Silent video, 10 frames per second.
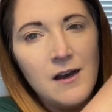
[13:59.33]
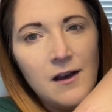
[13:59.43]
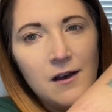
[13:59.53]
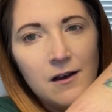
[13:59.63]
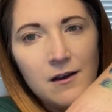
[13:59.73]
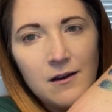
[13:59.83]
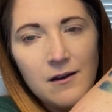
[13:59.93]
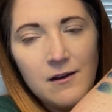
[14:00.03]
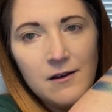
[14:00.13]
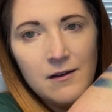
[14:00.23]

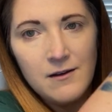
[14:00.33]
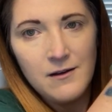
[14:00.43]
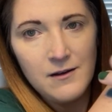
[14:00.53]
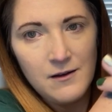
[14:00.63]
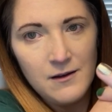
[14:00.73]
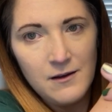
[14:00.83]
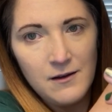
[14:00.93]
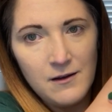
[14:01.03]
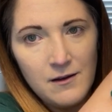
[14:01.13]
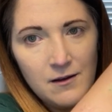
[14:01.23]

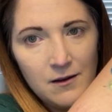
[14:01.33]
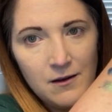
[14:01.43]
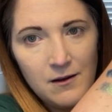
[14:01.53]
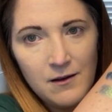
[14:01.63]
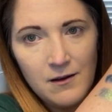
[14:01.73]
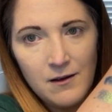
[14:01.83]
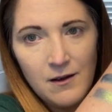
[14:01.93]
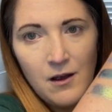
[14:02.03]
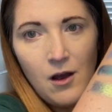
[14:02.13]
Nobody speaks.